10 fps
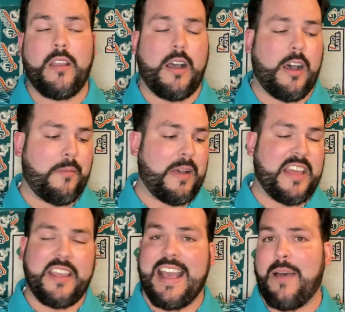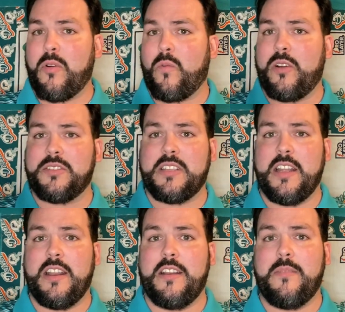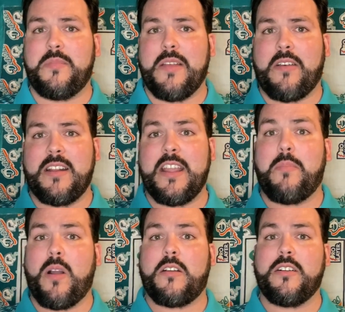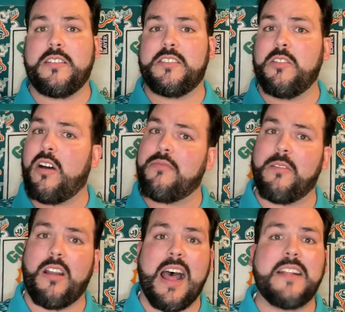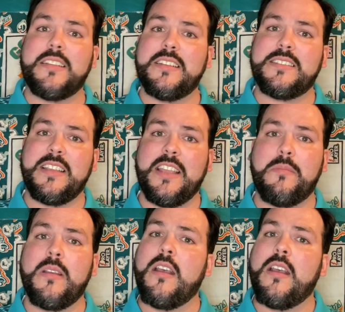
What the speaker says: I think Albert Wilson and Devontae Parker could still offer a lot to this team.